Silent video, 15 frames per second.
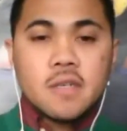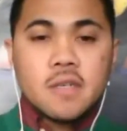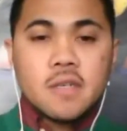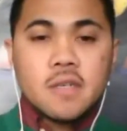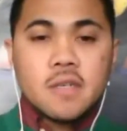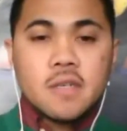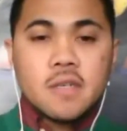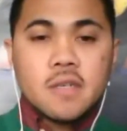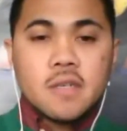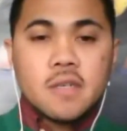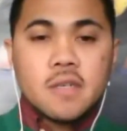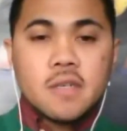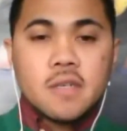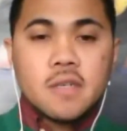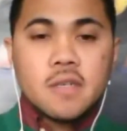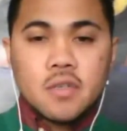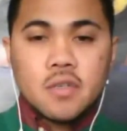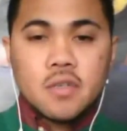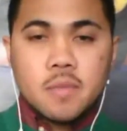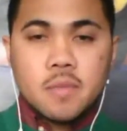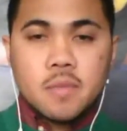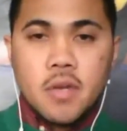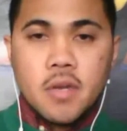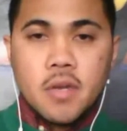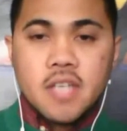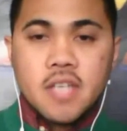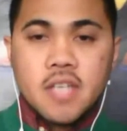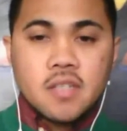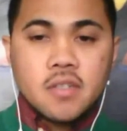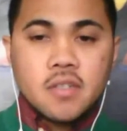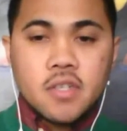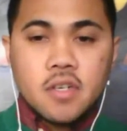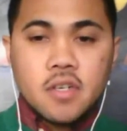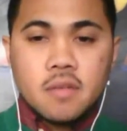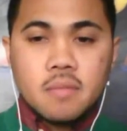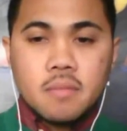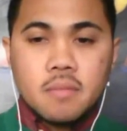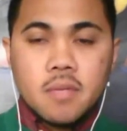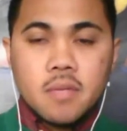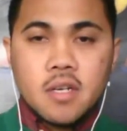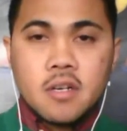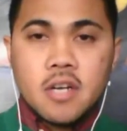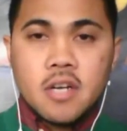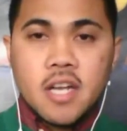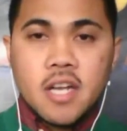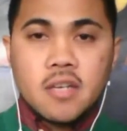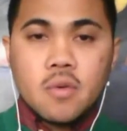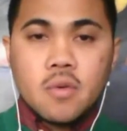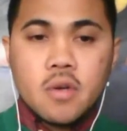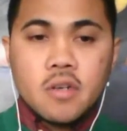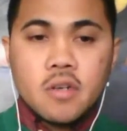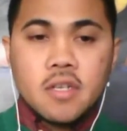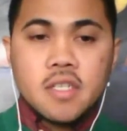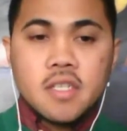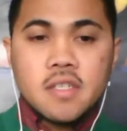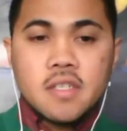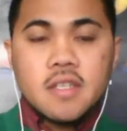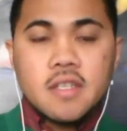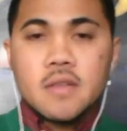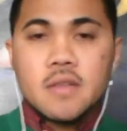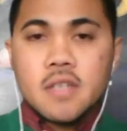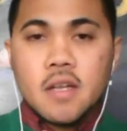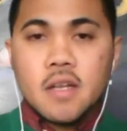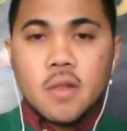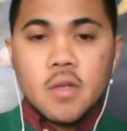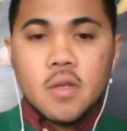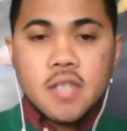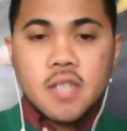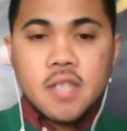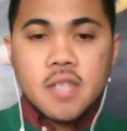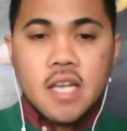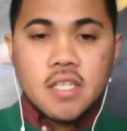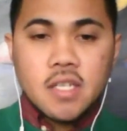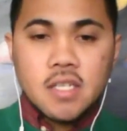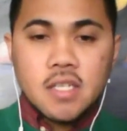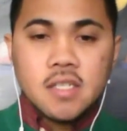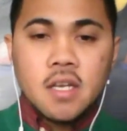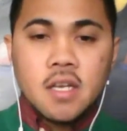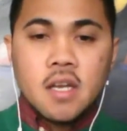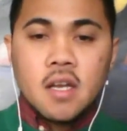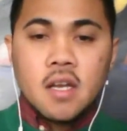office location to prepare tax return, but our headquarters is in downtown Los Angeles.